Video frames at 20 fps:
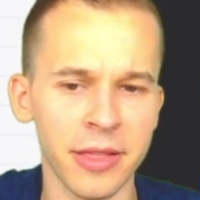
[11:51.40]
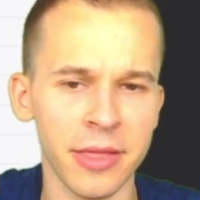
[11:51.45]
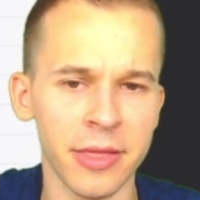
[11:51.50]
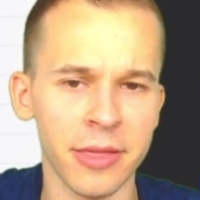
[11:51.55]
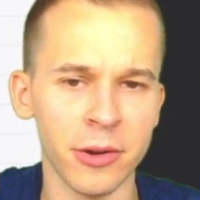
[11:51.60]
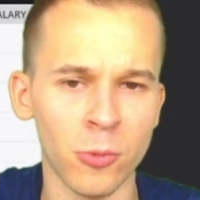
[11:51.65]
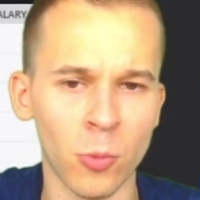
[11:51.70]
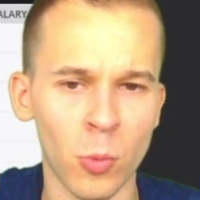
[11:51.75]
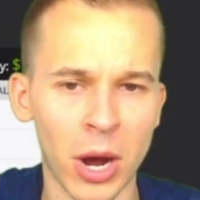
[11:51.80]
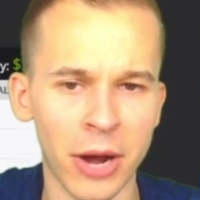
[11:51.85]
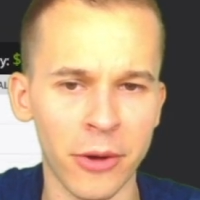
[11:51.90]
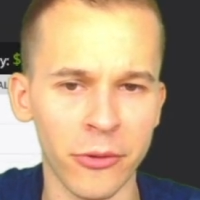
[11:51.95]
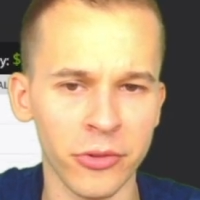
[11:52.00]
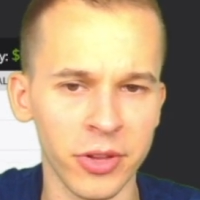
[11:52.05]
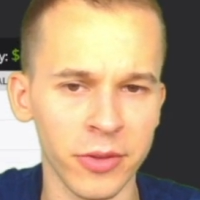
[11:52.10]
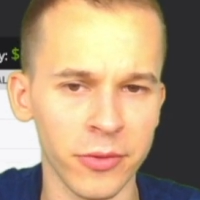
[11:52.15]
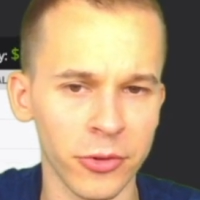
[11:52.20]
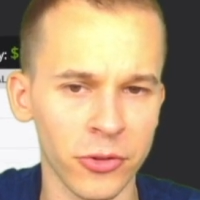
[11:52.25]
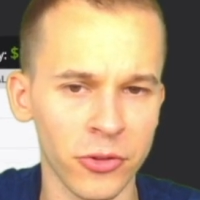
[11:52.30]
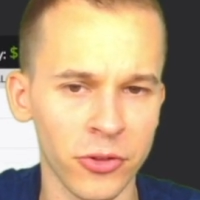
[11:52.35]
the wide
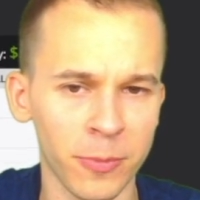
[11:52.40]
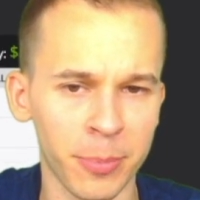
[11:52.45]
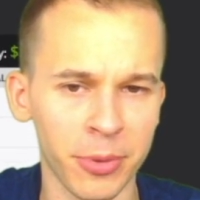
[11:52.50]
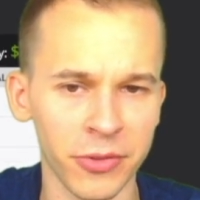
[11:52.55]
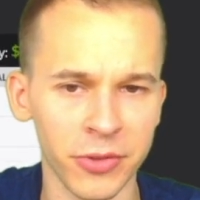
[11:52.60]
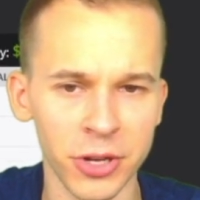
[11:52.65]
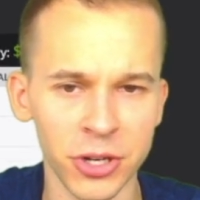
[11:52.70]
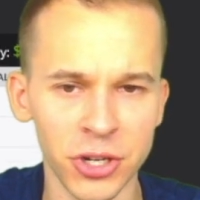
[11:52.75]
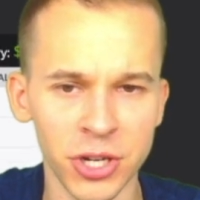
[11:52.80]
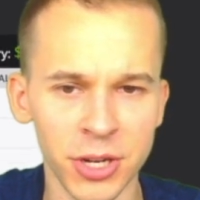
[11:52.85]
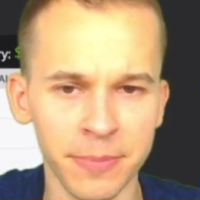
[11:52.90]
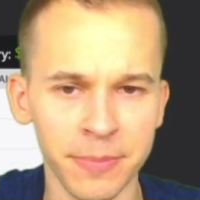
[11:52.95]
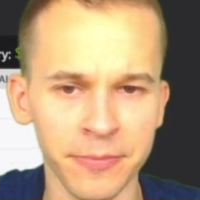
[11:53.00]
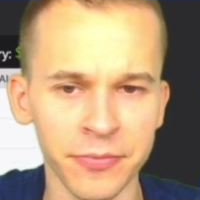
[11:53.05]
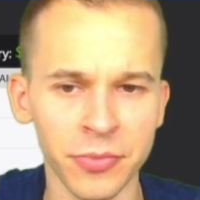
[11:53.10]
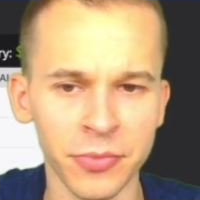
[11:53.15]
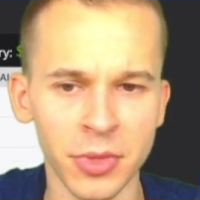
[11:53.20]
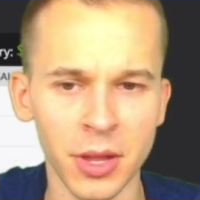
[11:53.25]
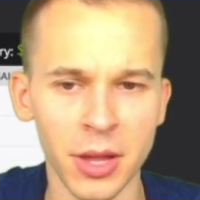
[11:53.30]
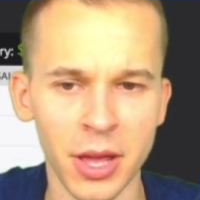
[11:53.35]
receiver position.
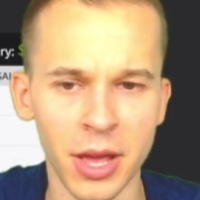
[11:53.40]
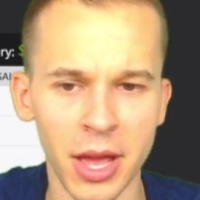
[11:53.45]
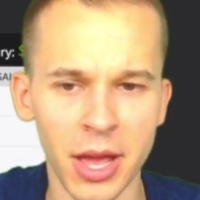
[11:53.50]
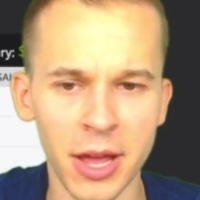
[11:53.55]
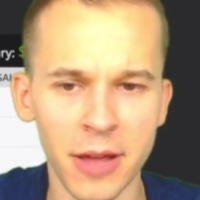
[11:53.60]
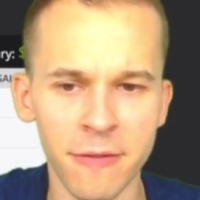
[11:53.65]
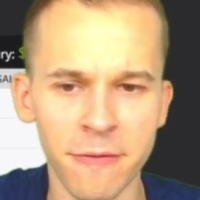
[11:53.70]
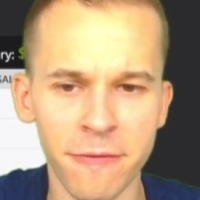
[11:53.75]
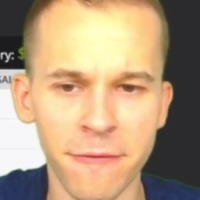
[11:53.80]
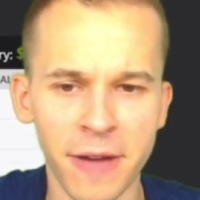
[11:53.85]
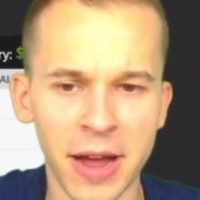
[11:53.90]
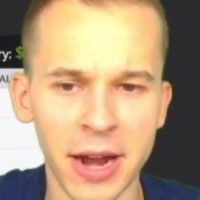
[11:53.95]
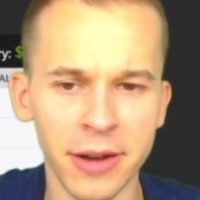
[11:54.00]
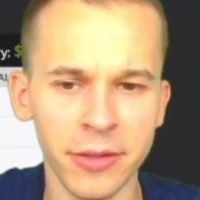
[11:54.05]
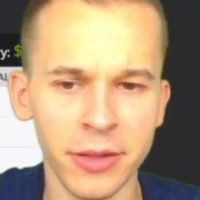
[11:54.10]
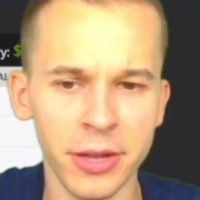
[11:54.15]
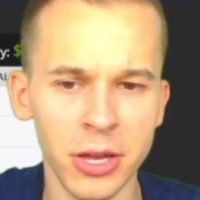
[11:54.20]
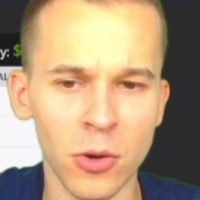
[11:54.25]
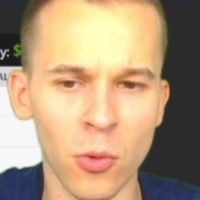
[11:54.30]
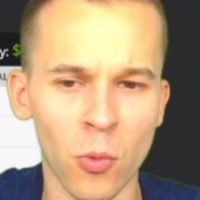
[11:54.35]
And
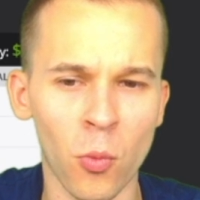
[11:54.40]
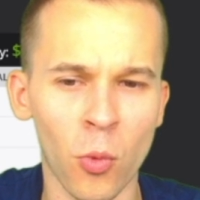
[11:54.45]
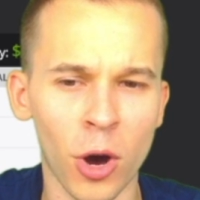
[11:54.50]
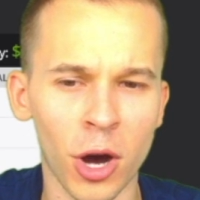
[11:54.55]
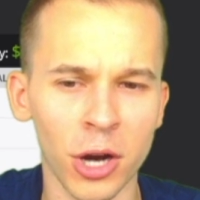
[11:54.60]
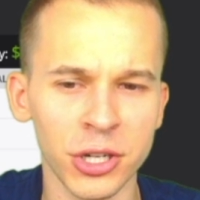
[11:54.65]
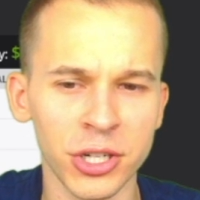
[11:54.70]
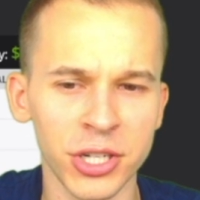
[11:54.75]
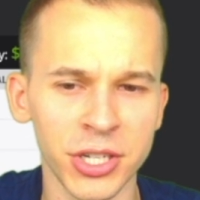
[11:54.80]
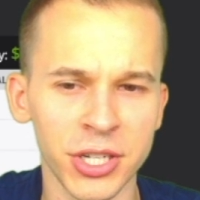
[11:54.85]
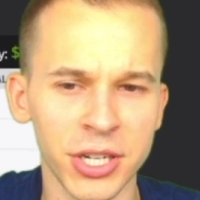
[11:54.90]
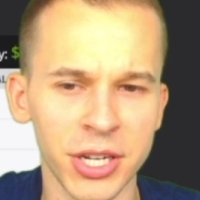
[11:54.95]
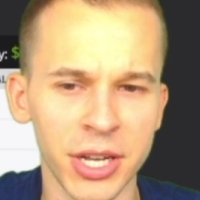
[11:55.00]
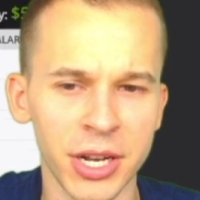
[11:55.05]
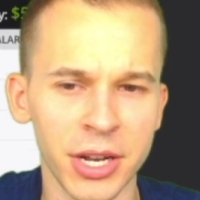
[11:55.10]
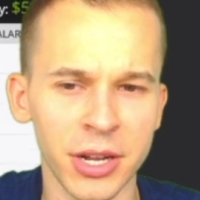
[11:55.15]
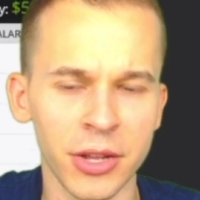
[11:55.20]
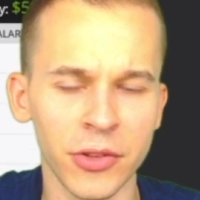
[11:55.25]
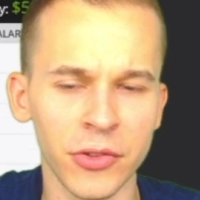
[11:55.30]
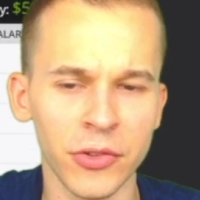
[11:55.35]
finally,
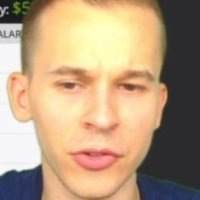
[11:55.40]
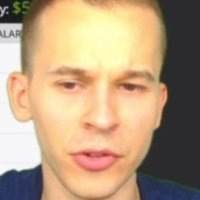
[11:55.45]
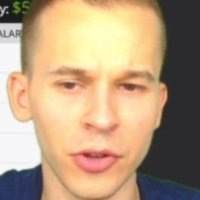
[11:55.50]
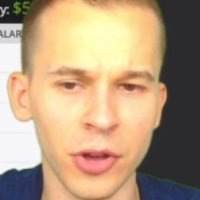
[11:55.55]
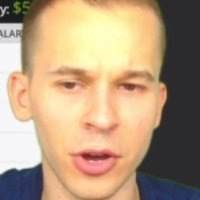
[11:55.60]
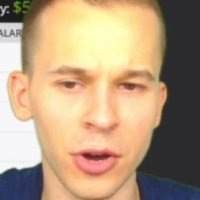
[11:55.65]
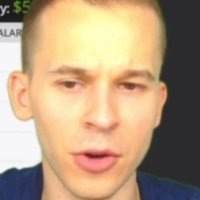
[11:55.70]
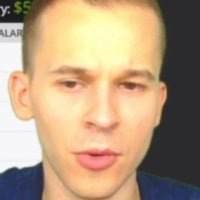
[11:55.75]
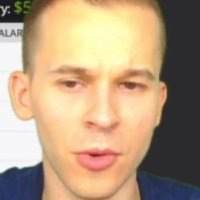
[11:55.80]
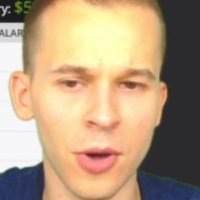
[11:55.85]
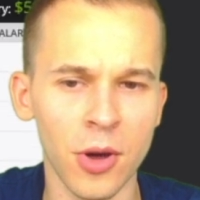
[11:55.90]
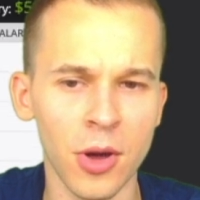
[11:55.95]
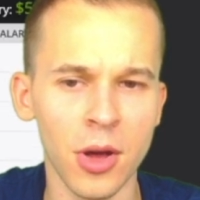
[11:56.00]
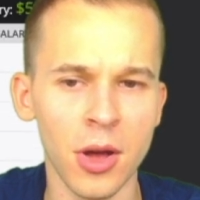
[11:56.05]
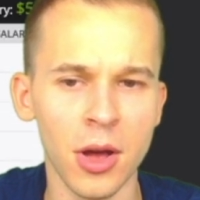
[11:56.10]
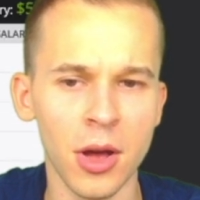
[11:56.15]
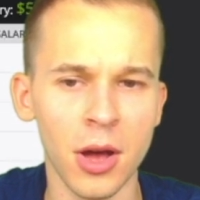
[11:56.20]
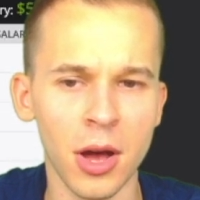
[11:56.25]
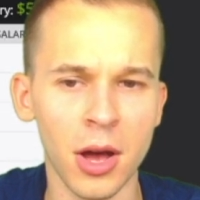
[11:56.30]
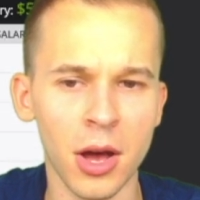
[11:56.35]
Washington. So,
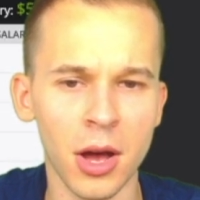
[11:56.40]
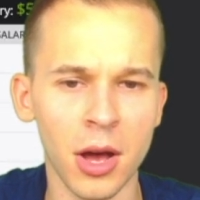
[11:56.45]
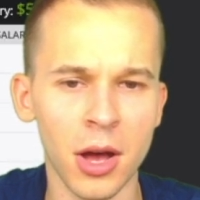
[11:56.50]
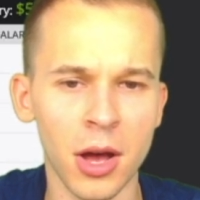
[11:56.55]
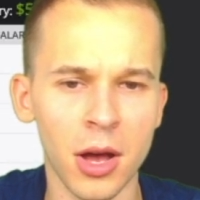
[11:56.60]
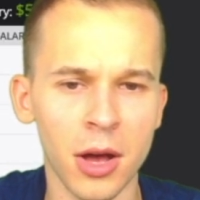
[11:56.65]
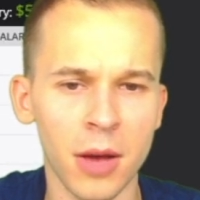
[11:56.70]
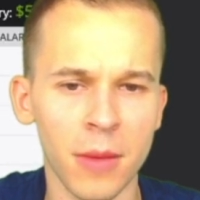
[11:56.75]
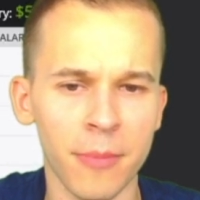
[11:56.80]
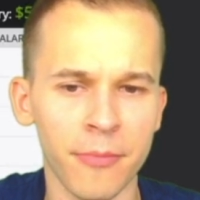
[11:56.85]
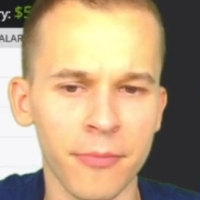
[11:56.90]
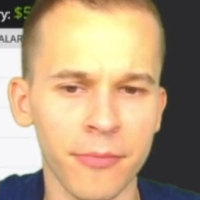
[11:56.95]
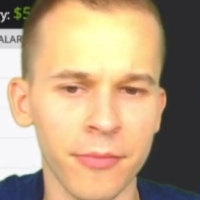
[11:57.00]
Terry